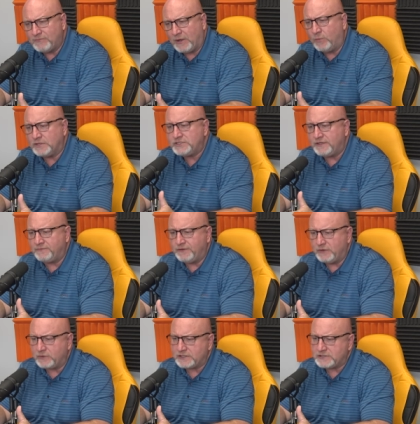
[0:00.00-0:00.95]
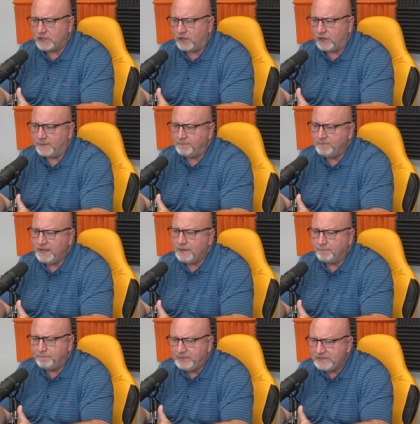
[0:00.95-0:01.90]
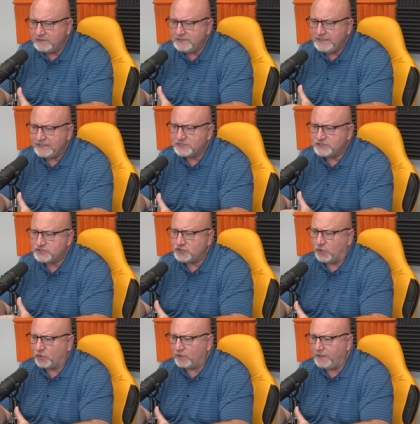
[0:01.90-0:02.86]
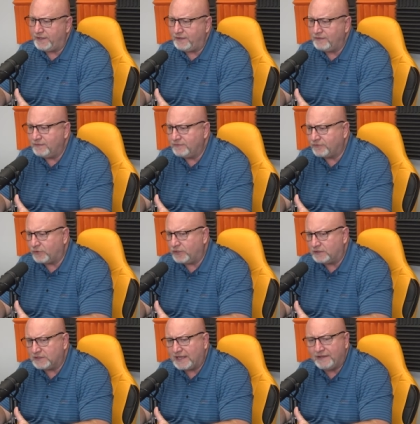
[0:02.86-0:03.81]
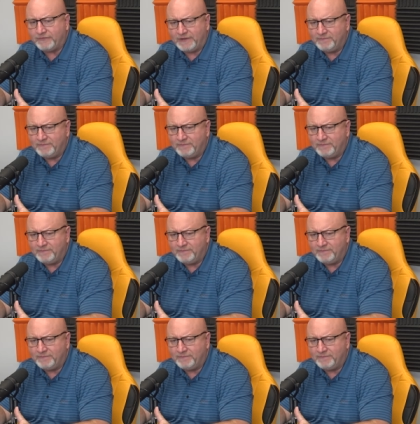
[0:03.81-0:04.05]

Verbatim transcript: I want you to focus on building a story for your life.